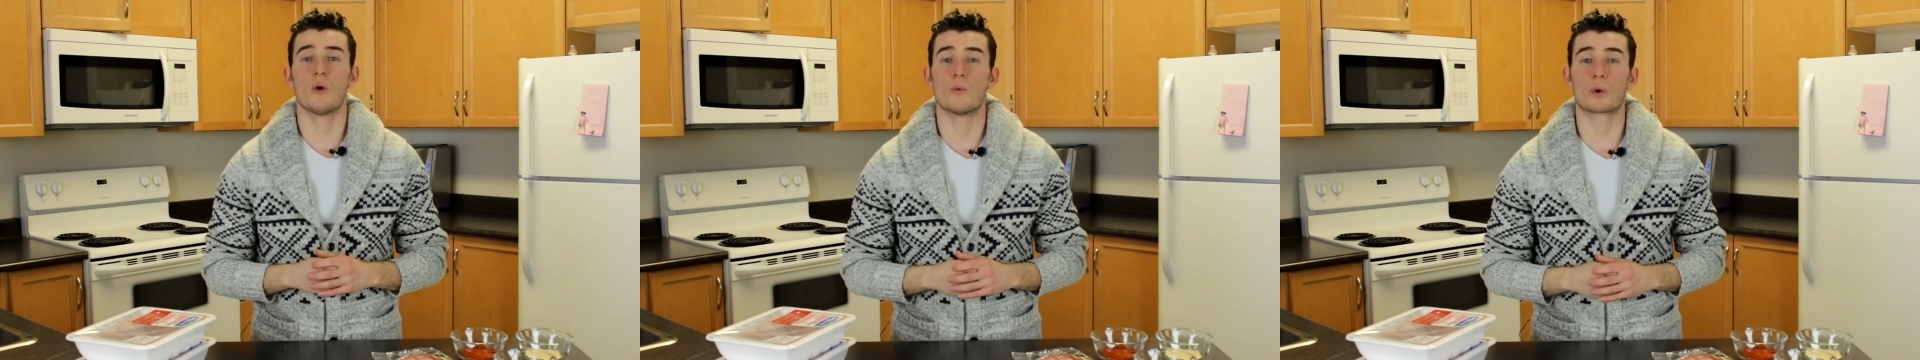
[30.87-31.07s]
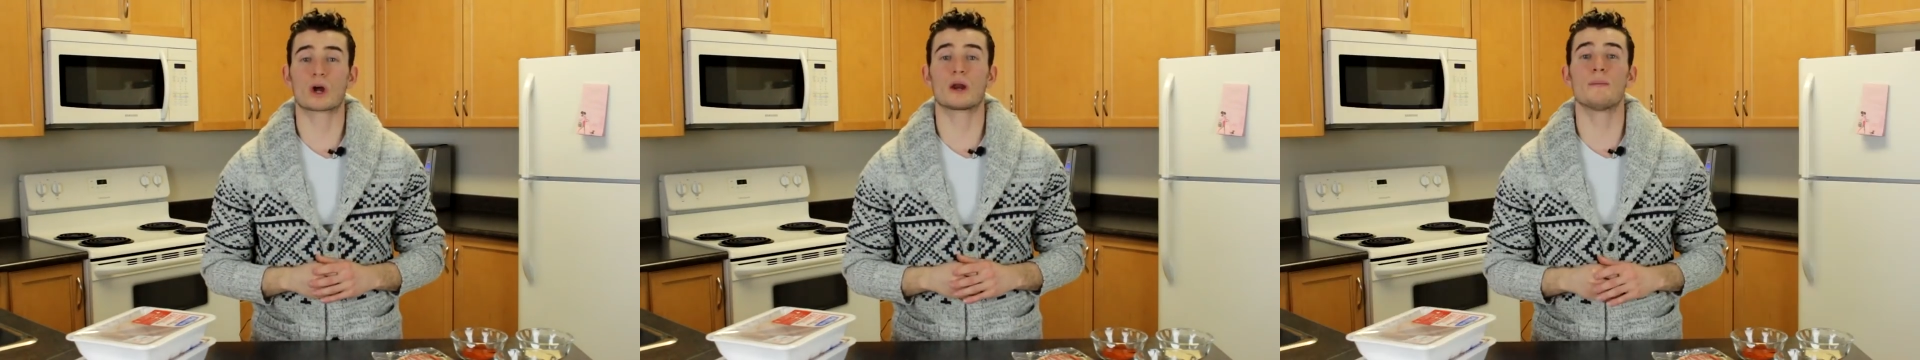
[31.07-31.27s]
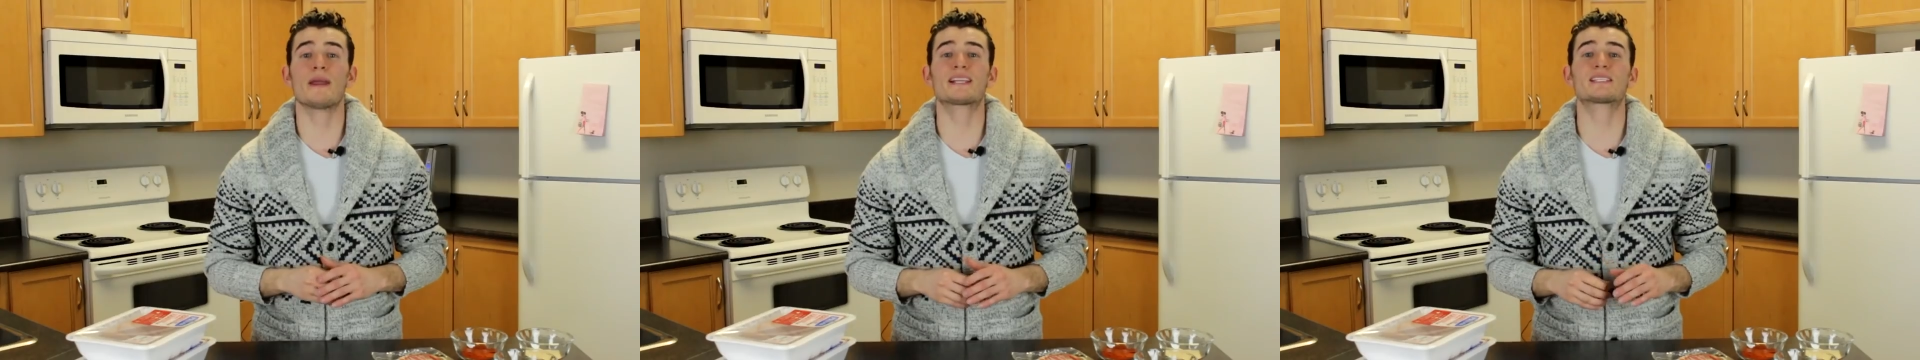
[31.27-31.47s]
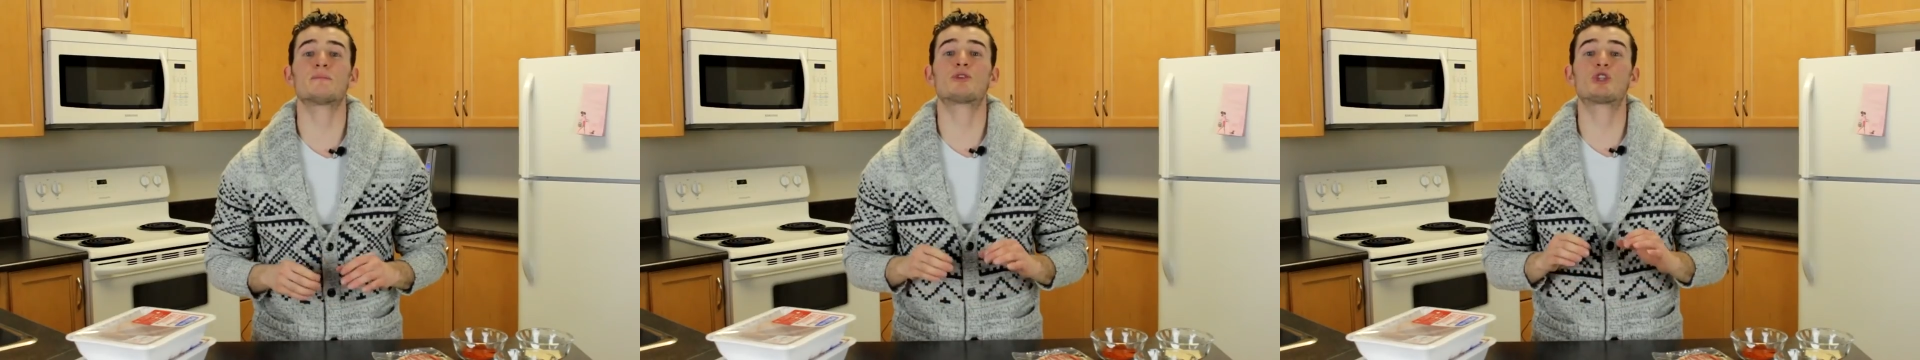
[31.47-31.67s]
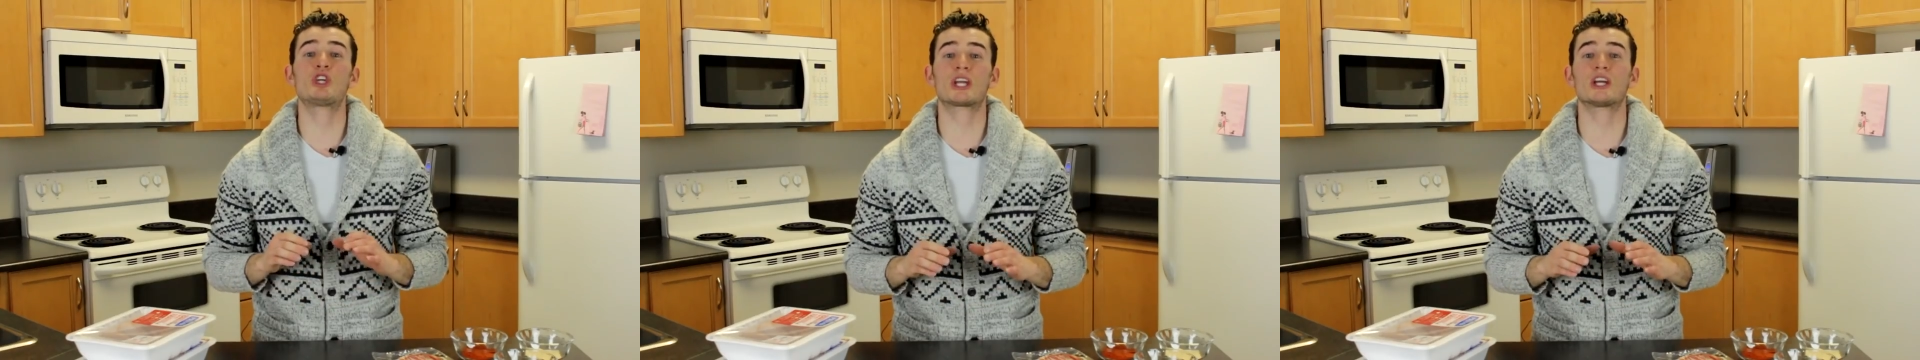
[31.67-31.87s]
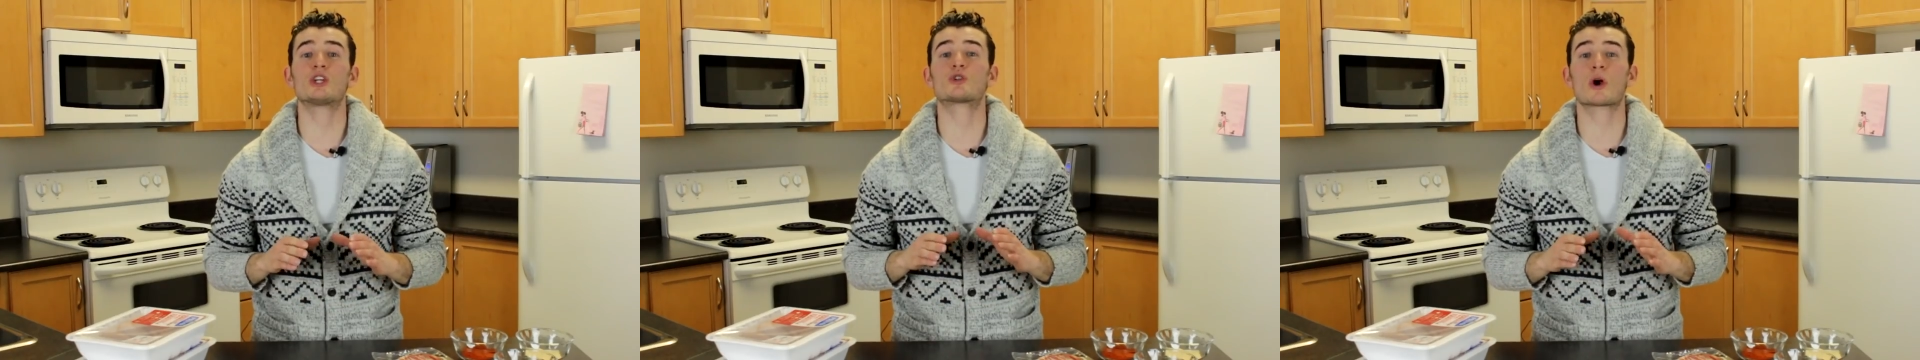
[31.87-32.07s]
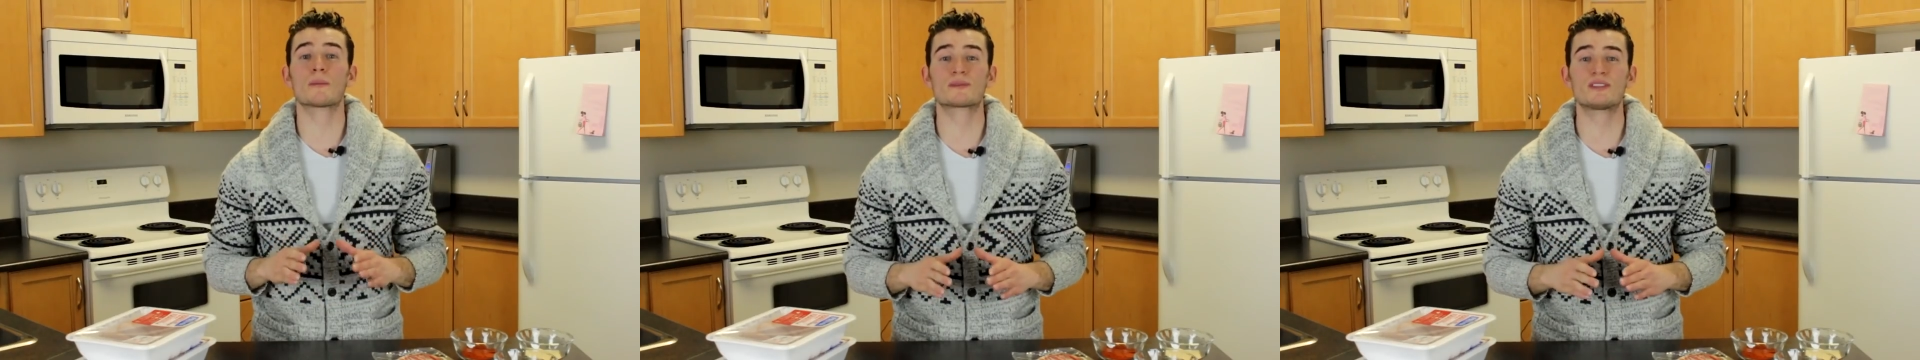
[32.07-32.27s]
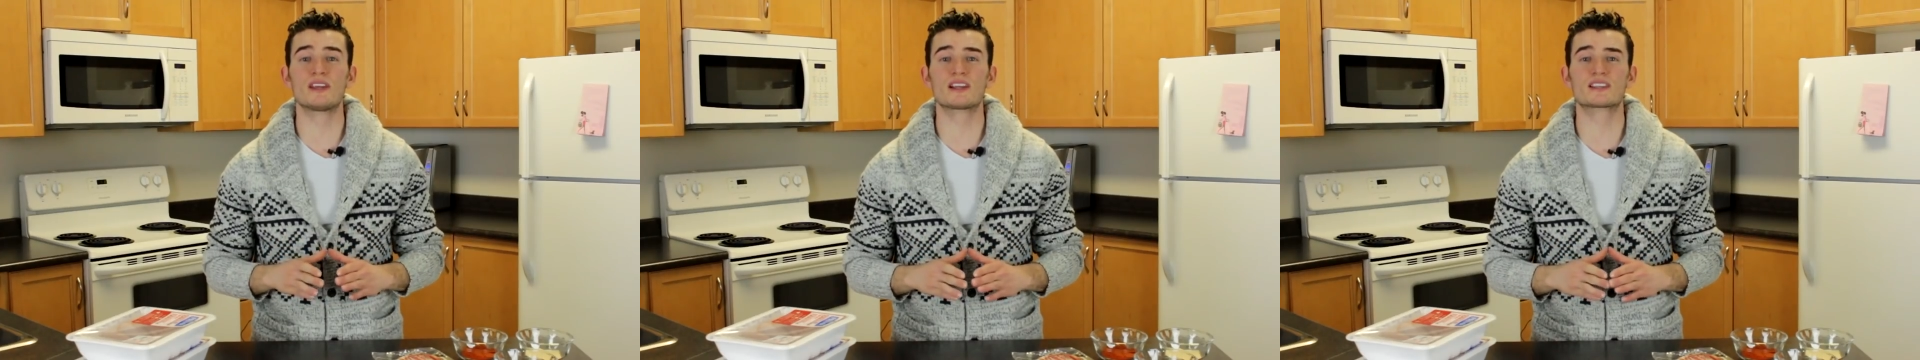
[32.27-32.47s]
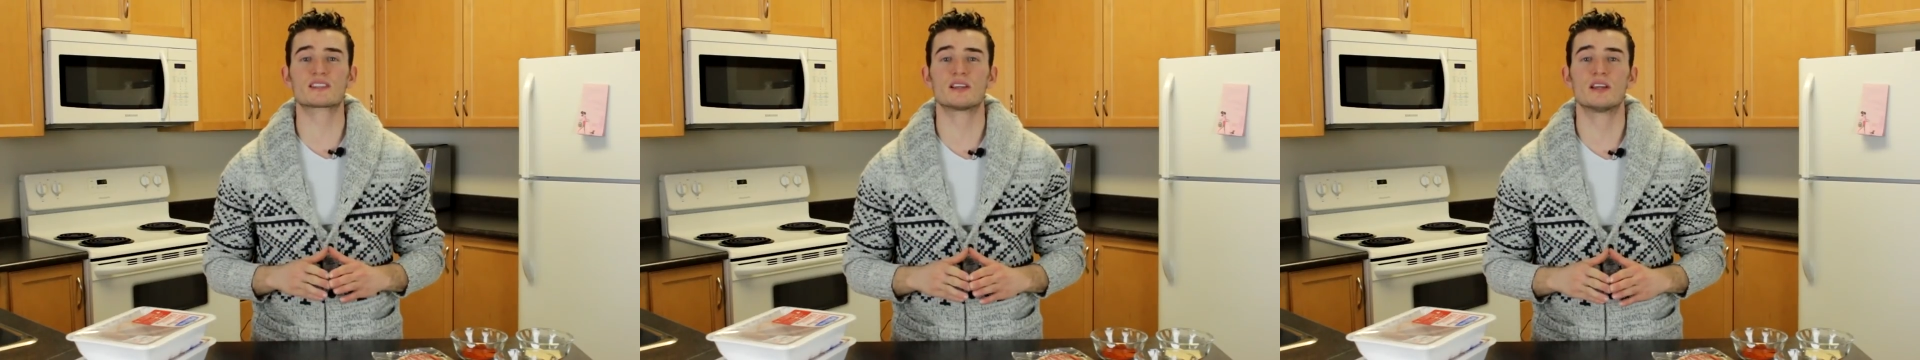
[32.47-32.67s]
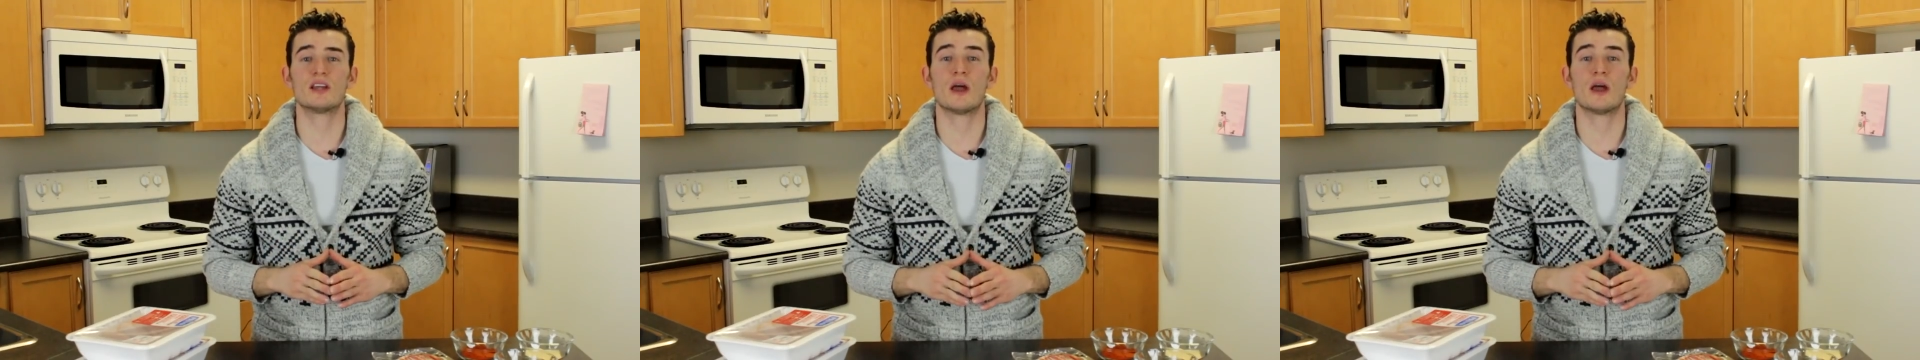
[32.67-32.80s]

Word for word: We're gonna make some chicken drumsticks,